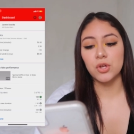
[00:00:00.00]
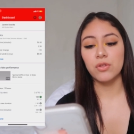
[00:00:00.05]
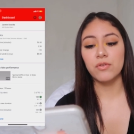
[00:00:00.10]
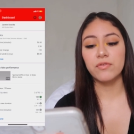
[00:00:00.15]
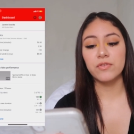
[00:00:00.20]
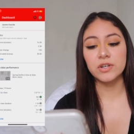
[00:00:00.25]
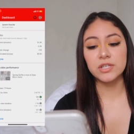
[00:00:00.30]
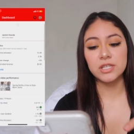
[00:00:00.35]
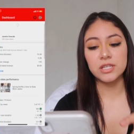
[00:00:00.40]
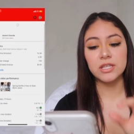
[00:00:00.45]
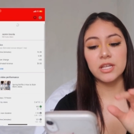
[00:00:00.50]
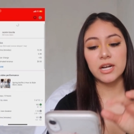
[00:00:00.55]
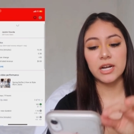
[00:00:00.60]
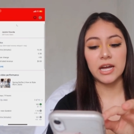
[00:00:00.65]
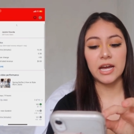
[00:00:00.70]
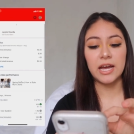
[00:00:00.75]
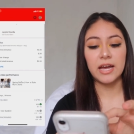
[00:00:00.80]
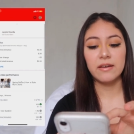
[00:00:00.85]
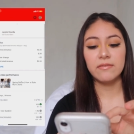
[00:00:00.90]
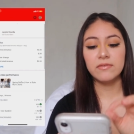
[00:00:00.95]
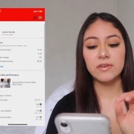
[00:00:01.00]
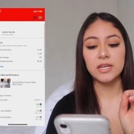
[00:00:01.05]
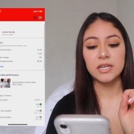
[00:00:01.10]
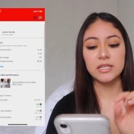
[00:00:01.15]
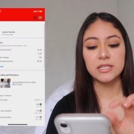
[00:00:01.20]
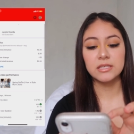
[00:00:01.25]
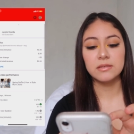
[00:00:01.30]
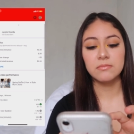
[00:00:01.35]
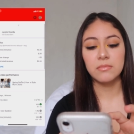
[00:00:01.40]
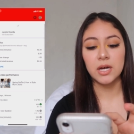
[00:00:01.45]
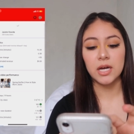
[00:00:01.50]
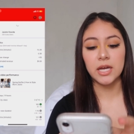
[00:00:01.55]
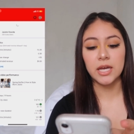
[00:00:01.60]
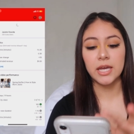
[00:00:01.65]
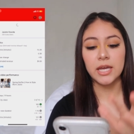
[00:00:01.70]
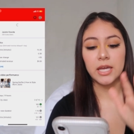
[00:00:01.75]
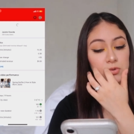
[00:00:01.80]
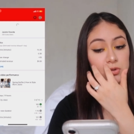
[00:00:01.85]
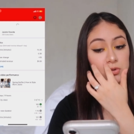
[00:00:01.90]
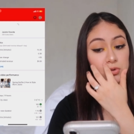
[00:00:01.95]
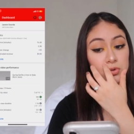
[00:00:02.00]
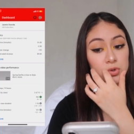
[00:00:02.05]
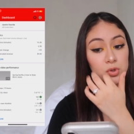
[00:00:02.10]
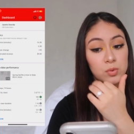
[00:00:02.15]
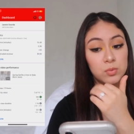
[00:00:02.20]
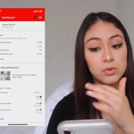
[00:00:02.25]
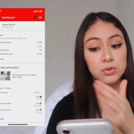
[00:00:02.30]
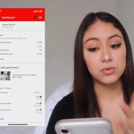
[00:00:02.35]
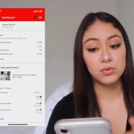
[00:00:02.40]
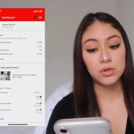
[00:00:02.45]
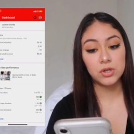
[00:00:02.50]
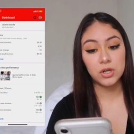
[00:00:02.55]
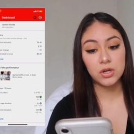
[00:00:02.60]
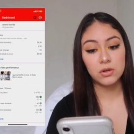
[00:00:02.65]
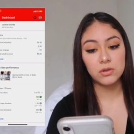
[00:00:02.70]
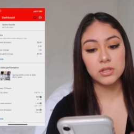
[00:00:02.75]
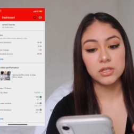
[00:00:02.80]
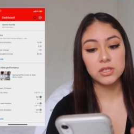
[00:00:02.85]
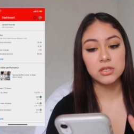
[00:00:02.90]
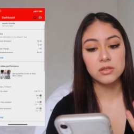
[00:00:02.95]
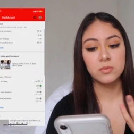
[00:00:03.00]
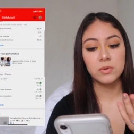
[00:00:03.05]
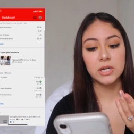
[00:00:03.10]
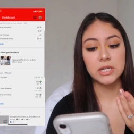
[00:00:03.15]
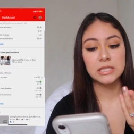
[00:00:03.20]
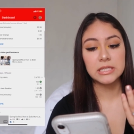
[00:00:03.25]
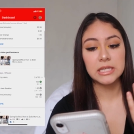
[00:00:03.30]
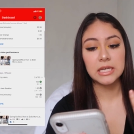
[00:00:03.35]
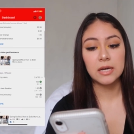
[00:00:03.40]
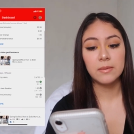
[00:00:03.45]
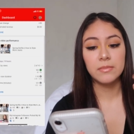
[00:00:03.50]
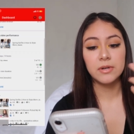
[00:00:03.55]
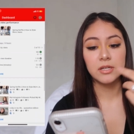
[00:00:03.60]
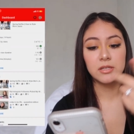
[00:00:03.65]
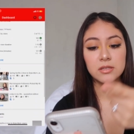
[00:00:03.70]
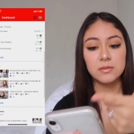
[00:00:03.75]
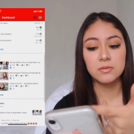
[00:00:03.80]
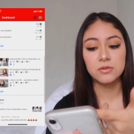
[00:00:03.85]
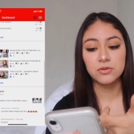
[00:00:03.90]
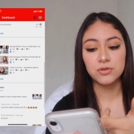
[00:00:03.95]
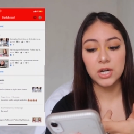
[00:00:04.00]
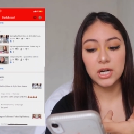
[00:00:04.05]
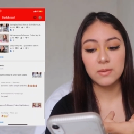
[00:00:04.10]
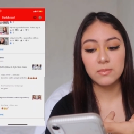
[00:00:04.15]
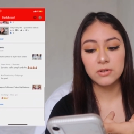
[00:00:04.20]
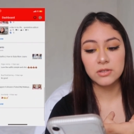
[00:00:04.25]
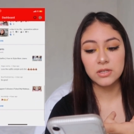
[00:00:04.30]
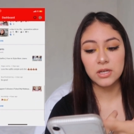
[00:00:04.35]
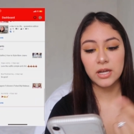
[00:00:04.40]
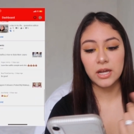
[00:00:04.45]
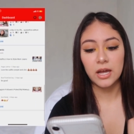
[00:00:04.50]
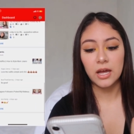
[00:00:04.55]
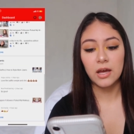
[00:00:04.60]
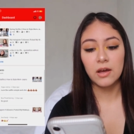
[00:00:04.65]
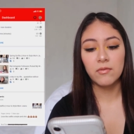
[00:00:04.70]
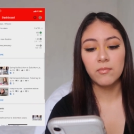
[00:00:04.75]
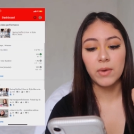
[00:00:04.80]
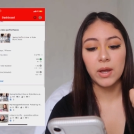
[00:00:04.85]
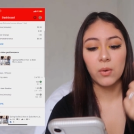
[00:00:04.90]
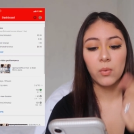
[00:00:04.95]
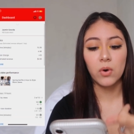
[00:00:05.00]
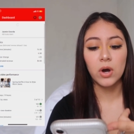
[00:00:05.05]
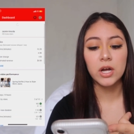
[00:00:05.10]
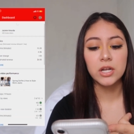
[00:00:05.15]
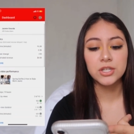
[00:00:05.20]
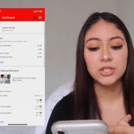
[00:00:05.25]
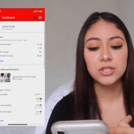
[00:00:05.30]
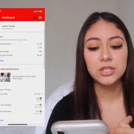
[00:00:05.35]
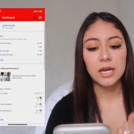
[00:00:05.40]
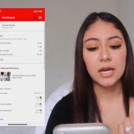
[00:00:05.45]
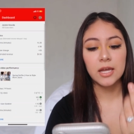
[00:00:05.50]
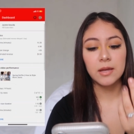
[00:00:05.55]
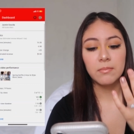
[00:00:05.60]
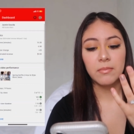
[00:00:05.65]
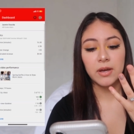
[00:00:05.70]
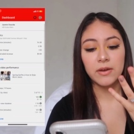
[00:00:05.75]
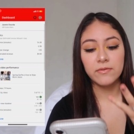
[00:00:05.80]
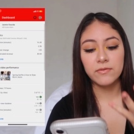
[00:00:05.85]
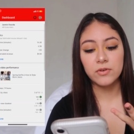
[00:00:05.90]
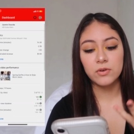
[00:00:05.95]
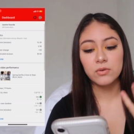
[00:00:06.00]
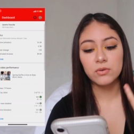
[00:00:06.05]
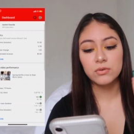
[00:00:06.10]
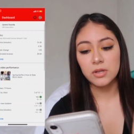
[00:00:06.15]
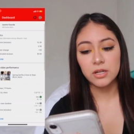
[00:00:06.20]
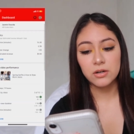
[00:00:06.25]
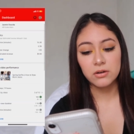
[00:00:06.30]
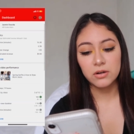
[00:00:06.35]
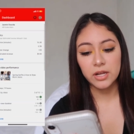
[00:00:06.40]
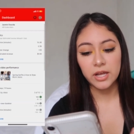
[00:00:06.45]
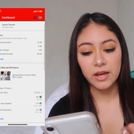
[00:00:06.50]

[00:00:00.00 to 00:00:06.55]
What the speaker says: the first thing that I have is my YouTube studio. This is where I see how many subscribers I have, my watch time, my view, literally